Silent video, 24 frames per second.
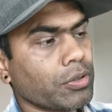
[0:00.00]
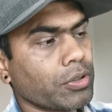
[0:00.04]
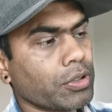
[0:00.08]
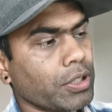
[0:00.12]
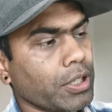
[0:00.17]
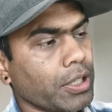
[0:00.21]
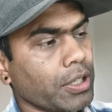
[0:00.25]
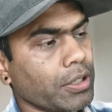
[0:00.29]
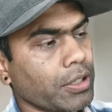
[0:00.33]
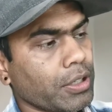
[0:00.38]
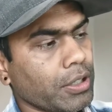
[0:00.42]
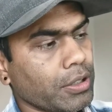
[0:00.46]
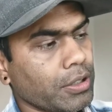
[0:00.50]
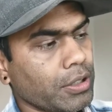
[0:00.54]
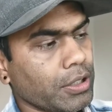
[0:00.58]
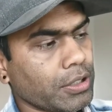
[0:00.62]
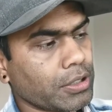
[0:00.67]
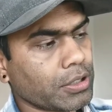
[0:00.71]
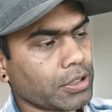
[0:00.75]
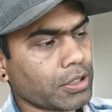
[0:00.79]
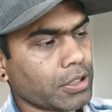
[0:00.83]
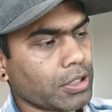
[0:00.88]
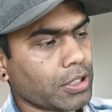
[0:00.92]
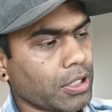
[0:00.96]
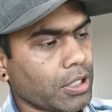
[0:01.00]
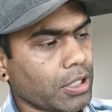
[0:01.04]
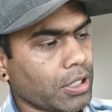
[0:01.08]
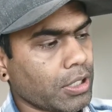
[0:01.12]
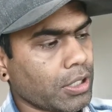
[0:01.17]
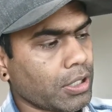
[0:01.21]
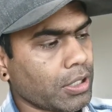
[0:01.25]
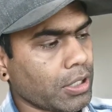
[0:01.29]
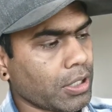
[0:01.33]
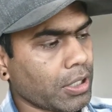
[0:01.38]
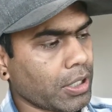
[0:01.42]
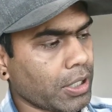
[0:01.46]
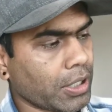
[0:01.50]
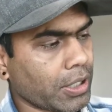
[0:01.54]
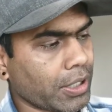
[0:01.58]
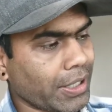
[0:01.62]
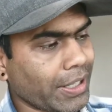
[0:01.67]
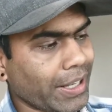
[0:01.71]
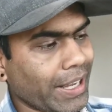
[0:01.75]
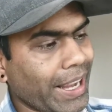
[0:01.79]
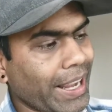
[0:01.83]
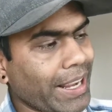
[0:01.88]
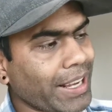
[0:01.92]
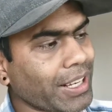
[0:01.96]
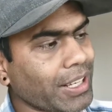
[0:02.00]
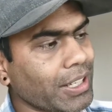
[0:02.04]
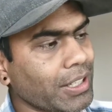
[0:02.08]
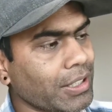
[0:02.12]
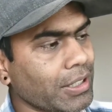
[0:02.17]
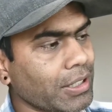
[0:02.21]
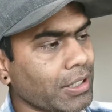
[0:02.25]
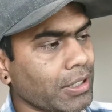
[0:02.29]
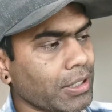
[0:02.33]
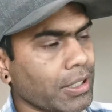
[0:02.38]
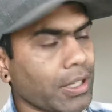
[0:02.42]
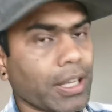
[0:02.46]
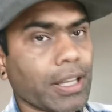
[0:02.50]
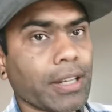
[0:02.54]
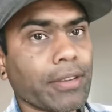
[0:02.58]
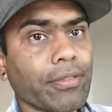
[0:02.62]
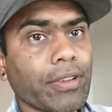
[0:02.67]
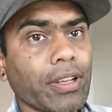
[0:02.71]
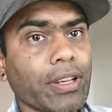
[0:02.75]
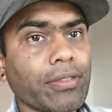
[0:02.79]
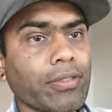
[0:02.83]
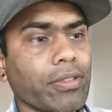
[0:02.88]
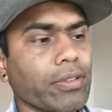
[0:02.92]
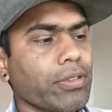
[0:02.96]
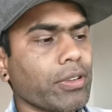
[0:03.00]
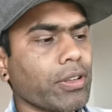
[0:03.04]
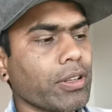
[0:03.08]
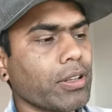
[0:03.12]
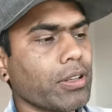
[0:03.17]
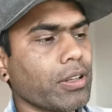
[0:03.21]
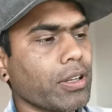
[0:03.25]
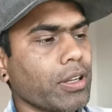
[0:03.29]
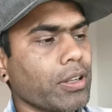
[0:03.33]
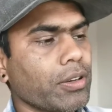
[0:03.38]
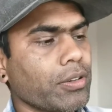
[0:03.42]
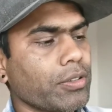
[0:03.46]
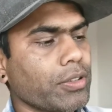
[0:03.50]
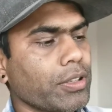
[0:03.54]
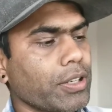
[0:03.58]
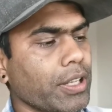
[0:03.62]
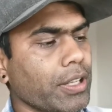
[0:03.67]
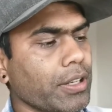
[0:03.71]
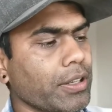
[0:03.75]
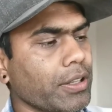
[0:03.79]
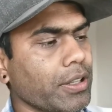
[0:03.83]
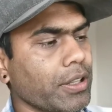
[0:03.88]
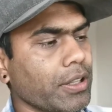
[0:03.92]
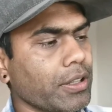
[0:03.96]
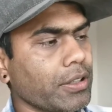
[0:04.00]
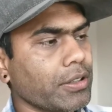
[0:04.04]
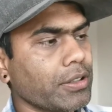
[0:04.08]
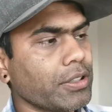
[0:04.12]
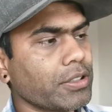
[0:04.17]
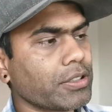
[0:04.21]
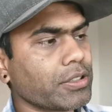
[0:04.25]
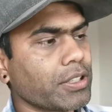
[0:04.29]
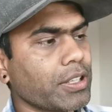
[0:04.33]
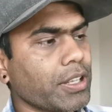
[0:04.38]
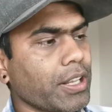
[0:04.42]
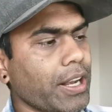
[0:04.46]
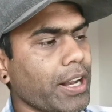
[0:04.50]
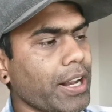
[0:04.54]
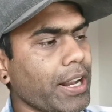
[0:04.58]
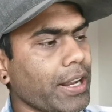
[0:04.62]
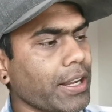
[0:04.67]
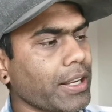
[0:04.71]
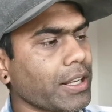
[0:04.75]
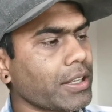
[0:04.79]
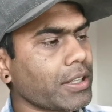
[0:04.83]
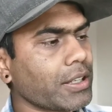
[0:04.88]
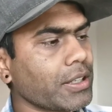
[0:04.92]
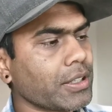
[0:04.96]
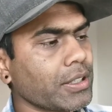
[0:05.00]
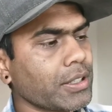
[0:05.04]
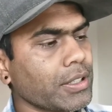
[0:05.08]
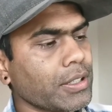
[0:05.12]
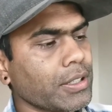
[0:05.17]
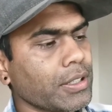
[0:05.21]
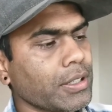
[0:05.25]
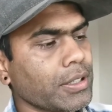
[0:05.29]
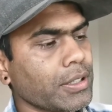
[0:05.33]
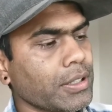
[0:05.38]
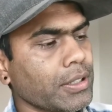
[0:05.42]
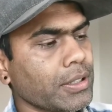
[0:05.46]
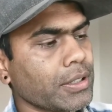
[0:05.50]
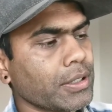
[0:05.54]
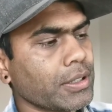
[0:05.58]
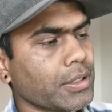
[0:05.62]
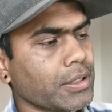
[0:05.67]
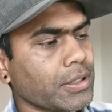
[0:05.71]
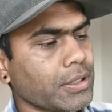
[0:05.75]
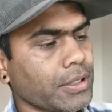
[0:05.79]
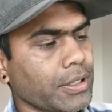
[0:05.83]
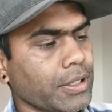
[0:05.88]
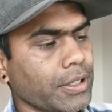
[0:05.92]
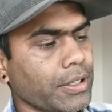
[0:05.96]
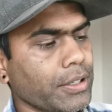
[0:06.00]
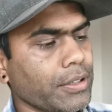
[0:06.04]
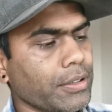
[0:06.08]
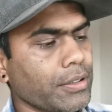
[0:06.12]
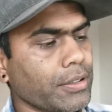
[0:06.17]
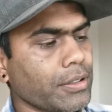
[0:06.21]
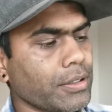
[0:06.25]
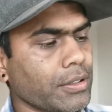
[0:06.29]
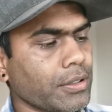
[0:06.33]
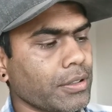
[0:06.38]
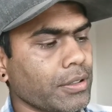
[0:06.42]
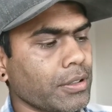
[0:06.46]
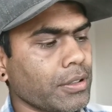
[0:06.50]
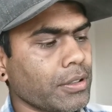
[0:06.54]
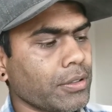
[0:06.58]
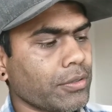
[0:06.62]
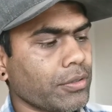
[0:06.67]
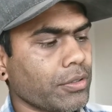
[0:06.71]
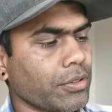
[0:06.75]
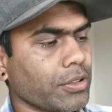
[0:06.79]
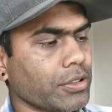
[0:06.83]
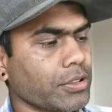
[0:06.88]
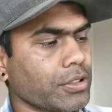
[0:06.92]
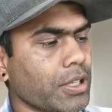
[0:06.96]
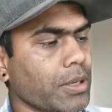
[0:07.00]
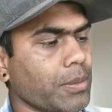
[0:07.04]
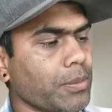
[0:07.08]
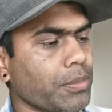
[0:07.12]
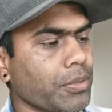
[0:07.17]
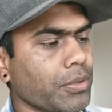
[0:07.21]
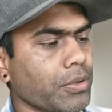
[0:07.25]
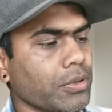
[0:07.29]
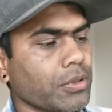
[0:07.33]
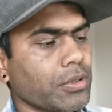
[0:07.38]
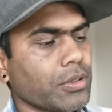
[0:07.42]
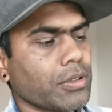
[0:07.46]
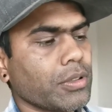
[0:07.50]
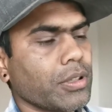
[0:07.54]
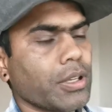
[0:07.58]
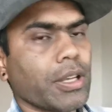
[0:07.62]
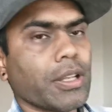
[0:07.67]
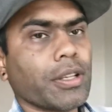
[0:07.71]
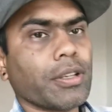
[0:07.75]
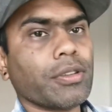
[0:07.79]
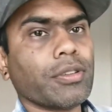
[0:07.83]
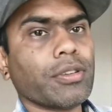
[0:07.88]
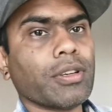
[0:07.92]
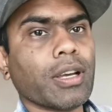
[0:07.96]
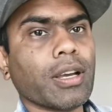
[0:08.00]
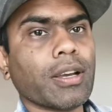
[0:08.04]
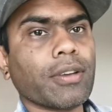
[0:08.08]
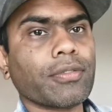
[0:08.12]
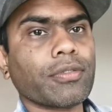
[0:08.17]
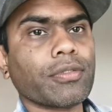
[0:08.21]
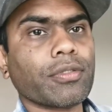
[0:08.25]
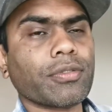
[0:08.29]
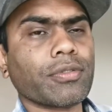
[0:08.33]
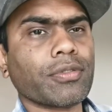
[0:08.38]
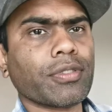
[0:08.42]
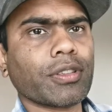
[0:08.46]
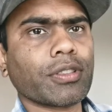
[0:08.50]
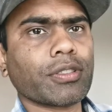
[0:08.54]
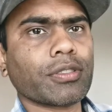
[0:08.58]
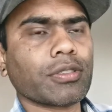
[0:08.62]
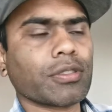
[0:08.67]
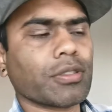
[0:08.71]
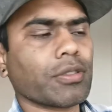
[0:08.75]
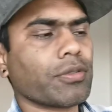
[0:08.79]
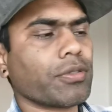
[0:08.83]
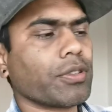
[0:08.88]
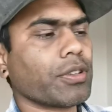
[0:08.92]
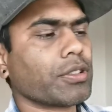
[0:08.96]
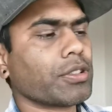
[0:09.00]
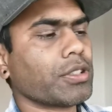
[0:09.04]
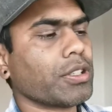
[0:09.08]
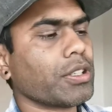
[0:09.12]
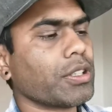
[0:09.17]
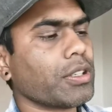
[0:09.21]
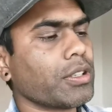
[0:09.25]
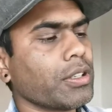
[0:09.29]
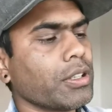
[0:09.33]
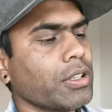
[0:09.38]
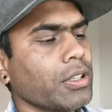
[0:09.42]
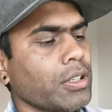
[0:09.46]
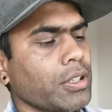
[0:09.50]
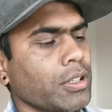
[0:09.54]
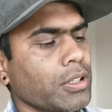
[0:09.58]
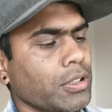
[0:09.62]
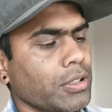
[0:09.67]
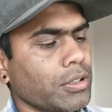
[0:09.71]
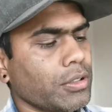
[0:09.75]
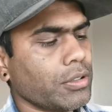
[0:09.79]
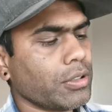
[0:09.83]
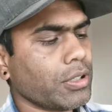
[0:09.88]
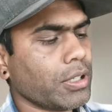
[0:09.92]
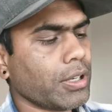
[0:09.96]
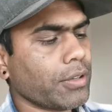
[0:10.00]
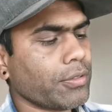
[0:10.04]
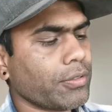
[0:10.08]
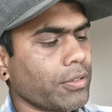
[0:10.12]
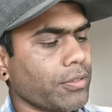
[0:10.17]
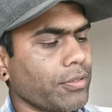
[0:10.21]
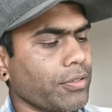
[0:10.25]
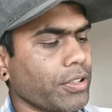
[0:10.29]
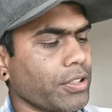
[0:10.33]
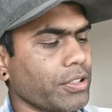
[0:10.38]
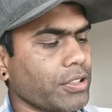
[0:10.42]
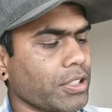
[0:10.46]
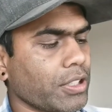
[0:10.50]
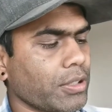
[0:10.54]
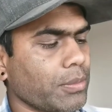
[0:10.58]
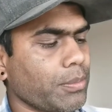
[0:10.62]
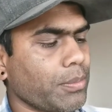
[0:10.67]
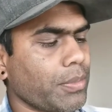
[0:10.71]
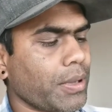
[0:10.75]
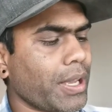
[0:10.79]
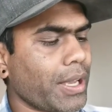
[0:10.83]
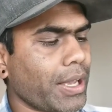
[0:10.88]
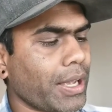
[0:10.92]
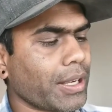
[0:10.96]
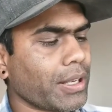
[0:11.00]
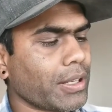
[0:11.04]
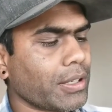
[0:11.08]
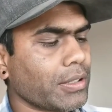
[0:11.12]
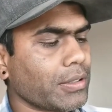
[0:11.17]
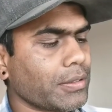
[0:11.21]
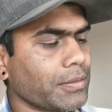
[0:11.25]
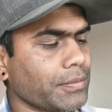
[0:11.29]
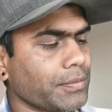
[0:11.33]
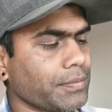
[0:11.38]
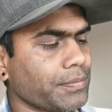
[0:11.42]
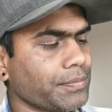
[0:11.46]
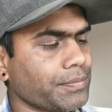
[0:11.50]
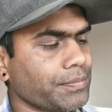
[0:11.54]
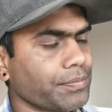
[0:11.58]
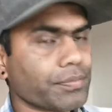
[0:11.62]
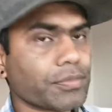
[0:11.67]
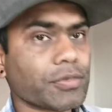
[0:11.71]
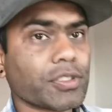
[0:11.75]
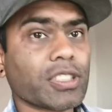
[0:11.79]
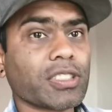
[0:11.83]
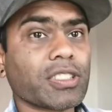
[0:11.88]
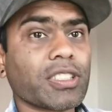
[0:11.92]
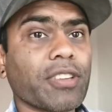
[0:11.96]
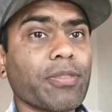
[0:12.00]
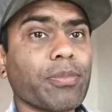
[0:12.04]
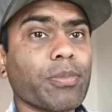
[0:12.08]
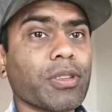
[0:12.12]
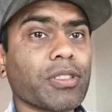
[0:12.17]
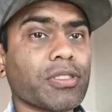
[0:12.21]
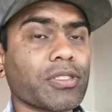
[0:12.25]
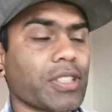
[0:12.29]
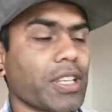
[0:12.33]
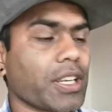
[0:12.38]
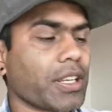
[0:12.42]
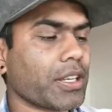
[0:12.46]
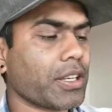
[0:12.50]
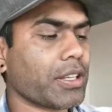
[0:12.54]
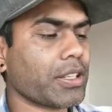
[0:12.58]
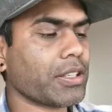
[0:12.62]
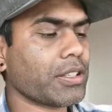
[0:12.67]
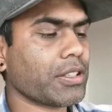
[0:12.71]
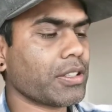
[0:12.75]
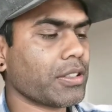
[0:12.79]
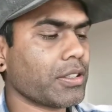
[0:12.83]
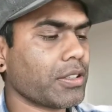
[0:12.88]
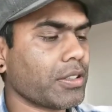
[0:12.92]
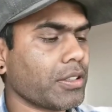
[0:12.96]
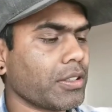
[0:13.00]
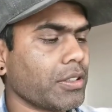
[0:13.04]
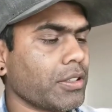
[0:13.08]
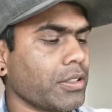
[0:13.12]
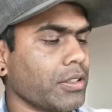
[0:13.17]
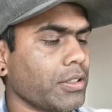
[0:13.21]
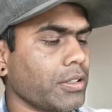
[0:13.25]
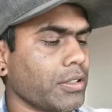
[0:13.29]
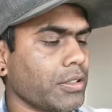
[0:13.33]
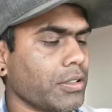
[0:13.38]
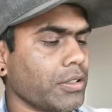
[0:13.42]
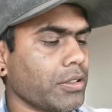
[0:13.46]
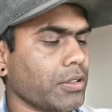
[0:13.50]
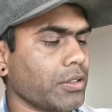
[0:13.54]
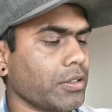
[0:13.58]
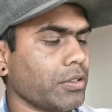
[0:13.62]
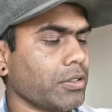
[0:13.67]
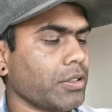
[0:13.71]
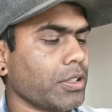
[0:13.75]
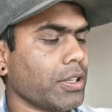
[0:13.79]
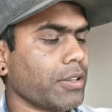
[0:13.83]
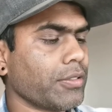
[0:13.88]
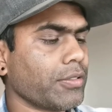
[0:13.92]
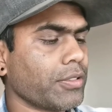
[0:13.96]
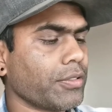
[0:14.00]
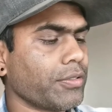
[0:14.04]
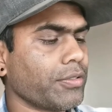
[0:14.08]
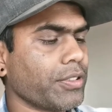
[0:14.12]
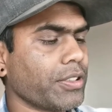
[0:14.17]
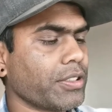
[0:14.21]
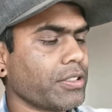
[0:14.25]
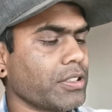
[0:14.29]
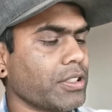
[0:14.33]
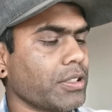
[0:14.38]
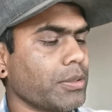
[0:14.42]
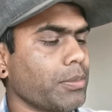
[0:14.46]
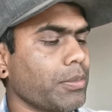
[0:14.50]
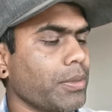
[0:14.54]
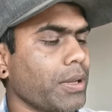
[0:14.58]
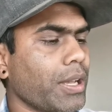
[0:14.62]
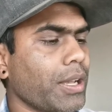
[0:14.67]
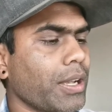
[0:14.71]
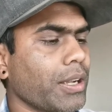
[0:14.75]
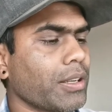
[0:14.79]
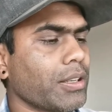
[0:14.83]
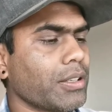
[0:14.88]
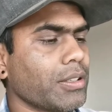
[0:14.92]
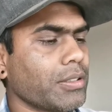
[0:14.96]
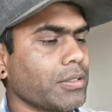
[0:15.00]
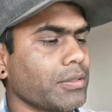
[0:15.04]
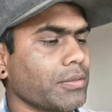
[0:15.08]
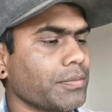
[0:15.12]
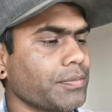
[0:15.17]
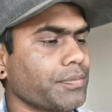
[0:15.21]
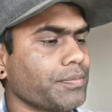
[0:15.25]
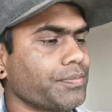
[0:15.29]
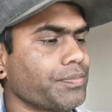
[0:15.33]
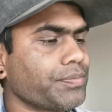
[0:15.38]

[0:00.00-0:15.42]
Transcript: rotate this uh, crank and when we will uh, rotate uh, this crank here for example and you have to fix, fix it you have to fix it back just give me a second you have to fix it back